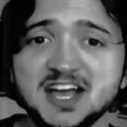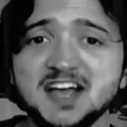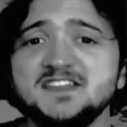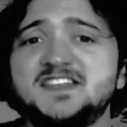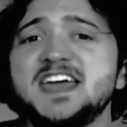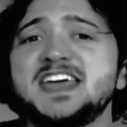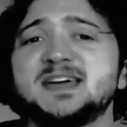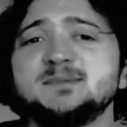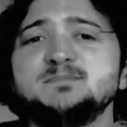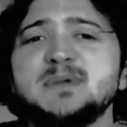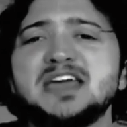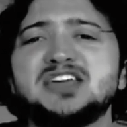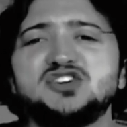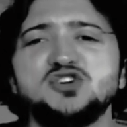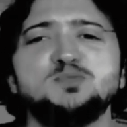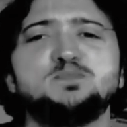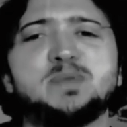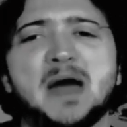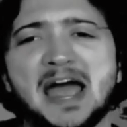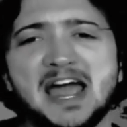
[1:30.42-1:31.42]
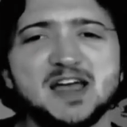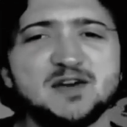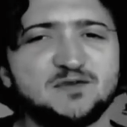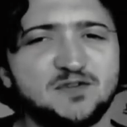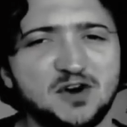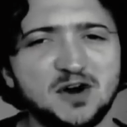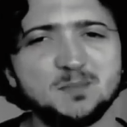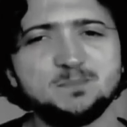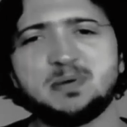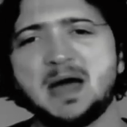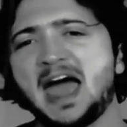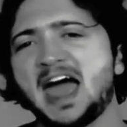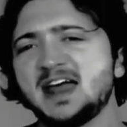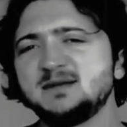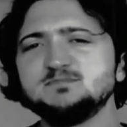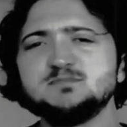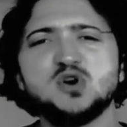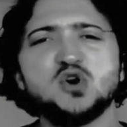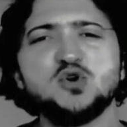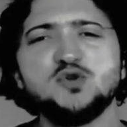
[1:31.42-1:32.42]
They can make you pay for a bad
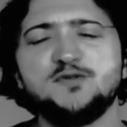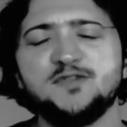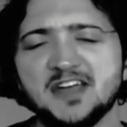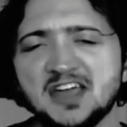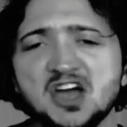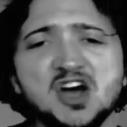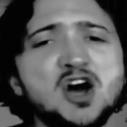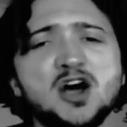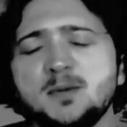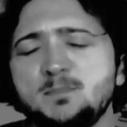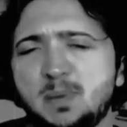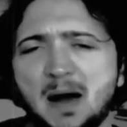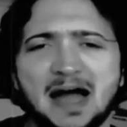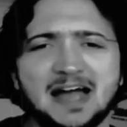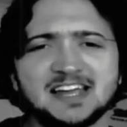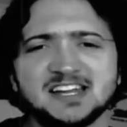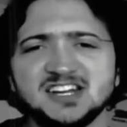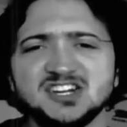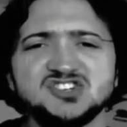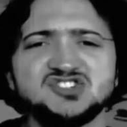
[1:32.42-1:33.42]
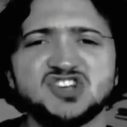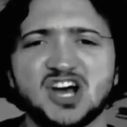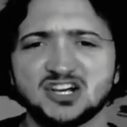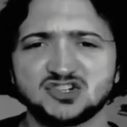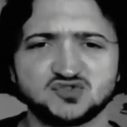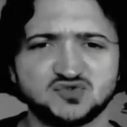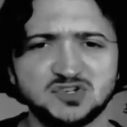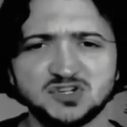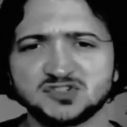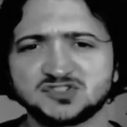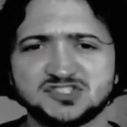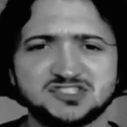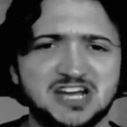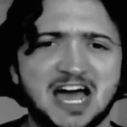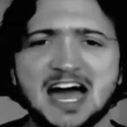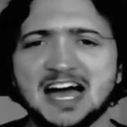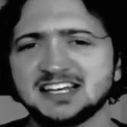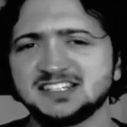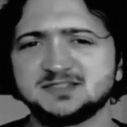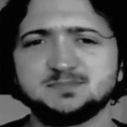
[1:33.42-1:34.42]
movie or buy an
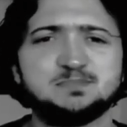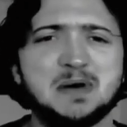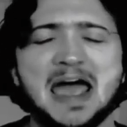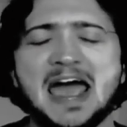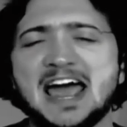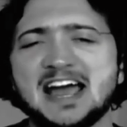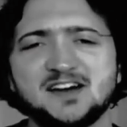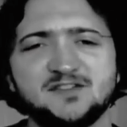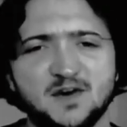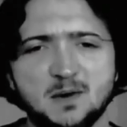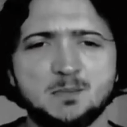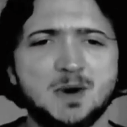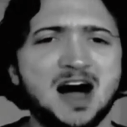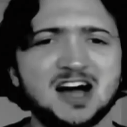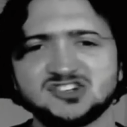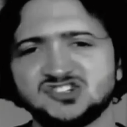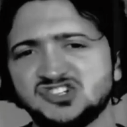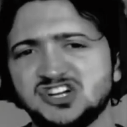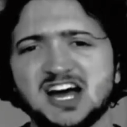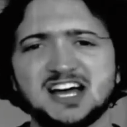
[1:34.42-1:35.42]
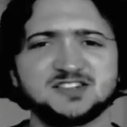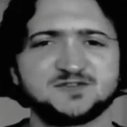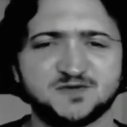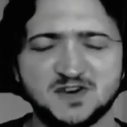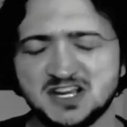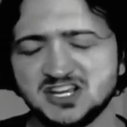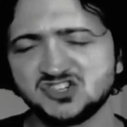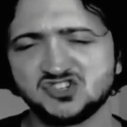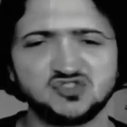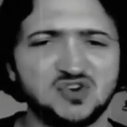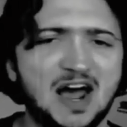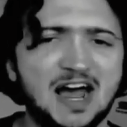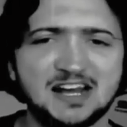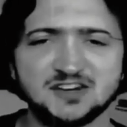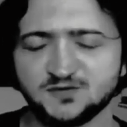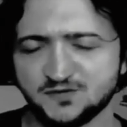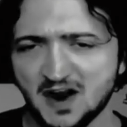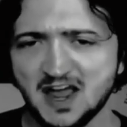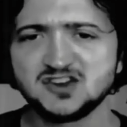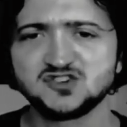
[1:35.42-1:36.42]
industrial-sized bag of homogenized freeze-dried
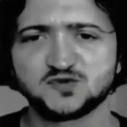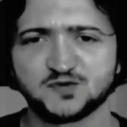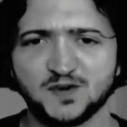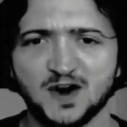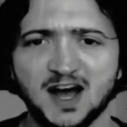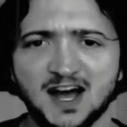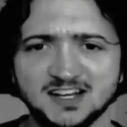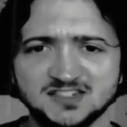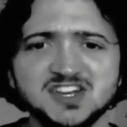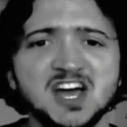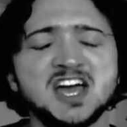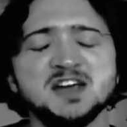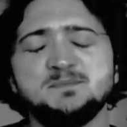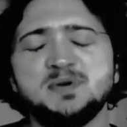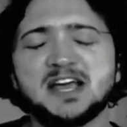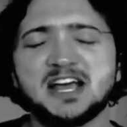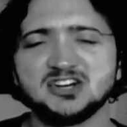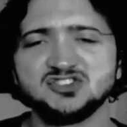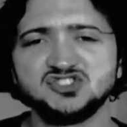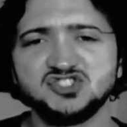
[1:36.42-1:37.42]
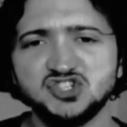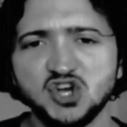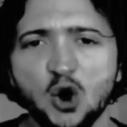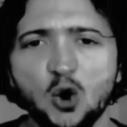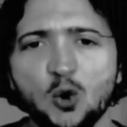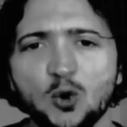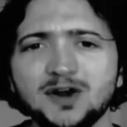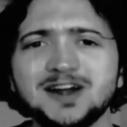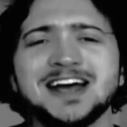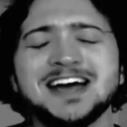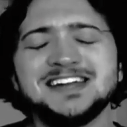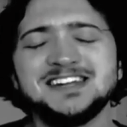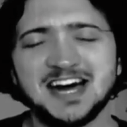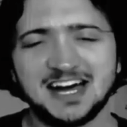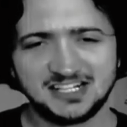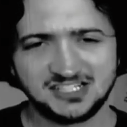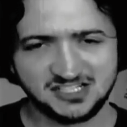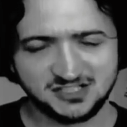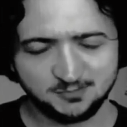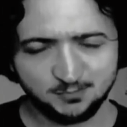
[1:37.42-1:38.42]
french fries because you're
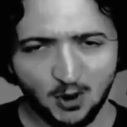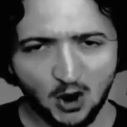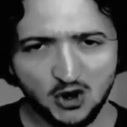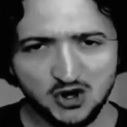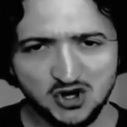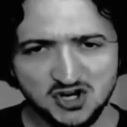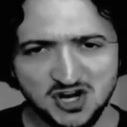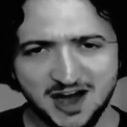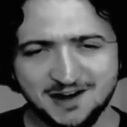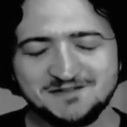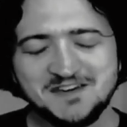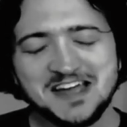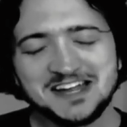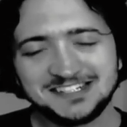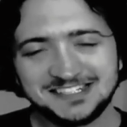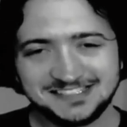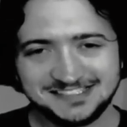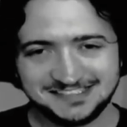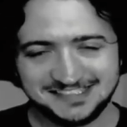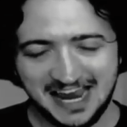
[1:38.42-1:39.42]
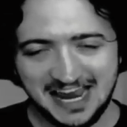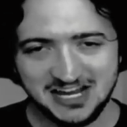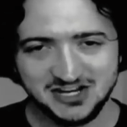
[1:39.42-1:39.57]
not smart enough to say